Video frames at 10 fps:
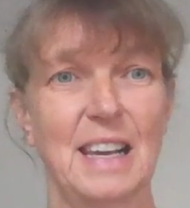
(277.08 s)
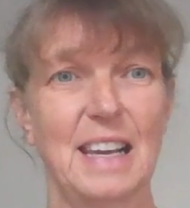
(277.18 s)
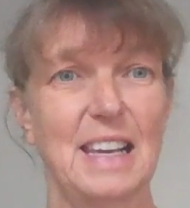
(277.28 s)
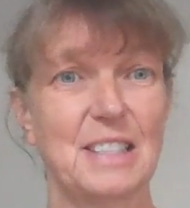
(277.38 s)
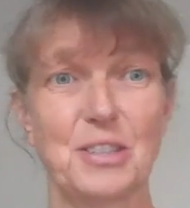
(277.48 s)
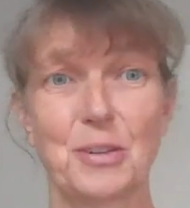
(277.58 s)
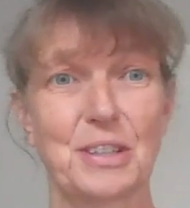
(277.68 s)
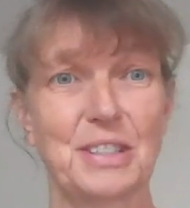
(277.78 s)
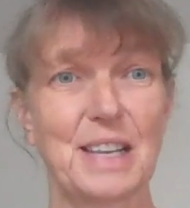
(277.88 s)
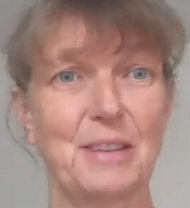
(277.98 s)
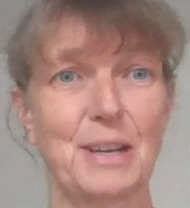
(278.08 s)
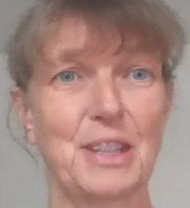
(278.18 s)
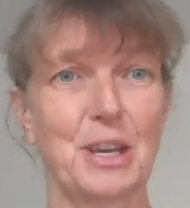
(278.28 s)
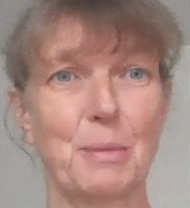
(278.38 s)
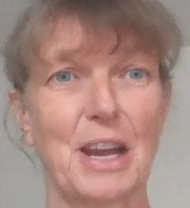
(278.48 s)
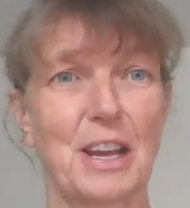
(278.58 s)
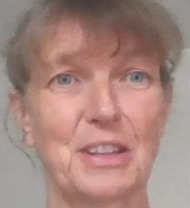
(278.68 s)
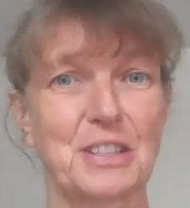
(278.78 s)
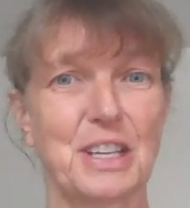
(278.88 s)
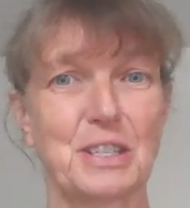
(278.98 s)
it's not going to tell you anything about how
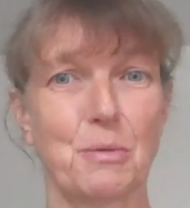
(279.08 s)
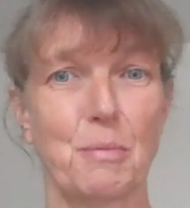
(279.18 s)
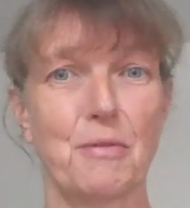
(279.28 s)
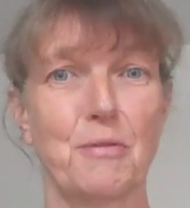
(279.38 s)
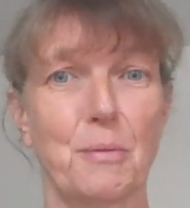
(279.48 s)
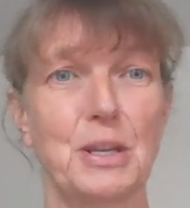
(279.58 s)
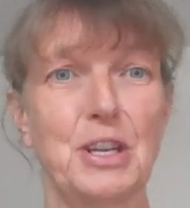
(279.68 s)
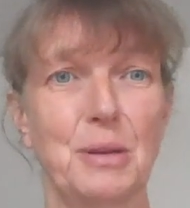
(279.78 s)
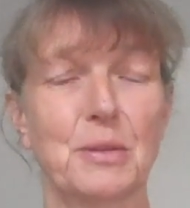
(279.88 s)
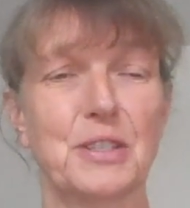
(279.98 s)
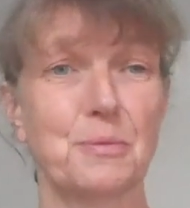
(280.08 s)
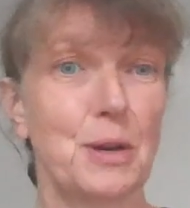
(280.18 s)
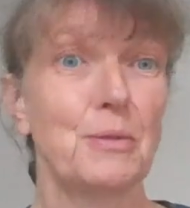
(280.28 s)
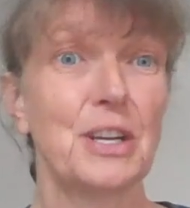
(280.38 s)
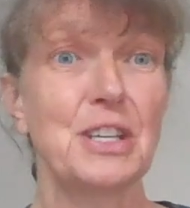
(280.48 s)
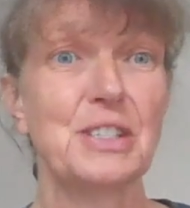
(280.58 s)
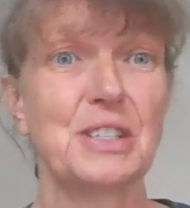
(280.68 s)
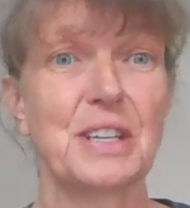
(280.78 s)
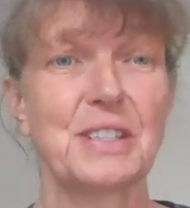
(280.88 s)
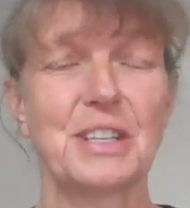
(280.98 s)
the test will perform in humans. We want to use the
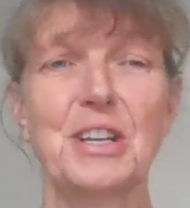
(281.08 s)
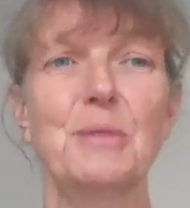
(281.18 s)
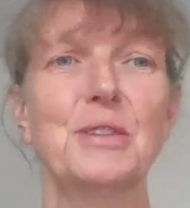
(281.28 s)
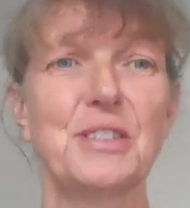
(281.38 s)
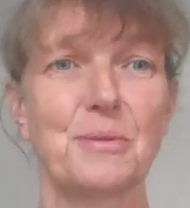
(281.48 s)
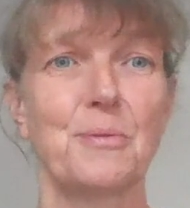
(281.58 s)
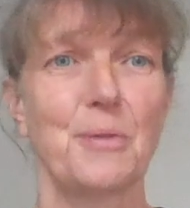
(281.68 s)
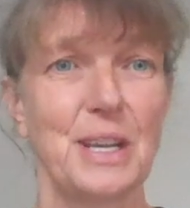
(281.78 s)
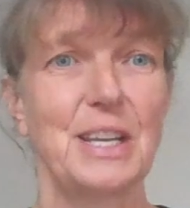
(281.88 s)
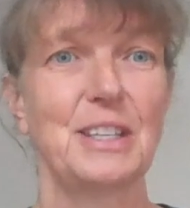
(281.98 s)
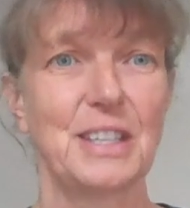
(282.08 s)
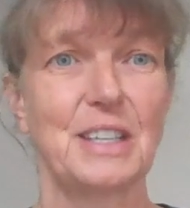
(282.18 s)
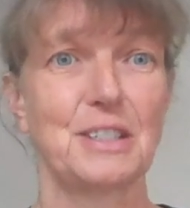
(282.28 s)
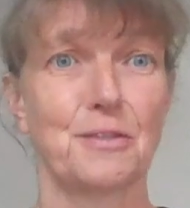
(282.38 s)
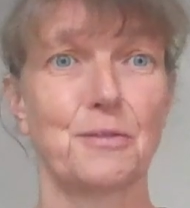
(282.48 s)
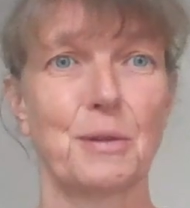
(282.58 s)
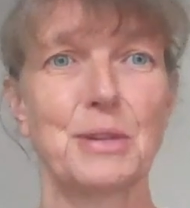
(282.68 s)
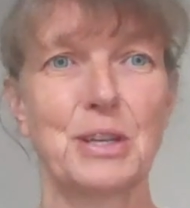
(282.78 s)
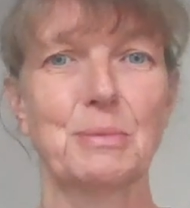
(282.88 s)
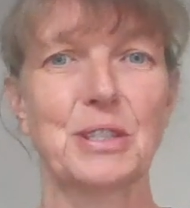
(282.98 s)
test in humans. We need data from
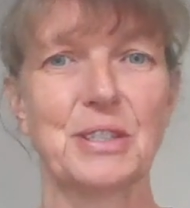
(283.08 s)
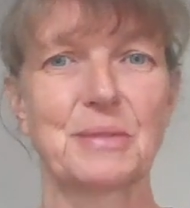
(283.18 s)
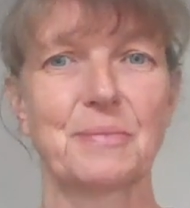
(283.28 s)
humans.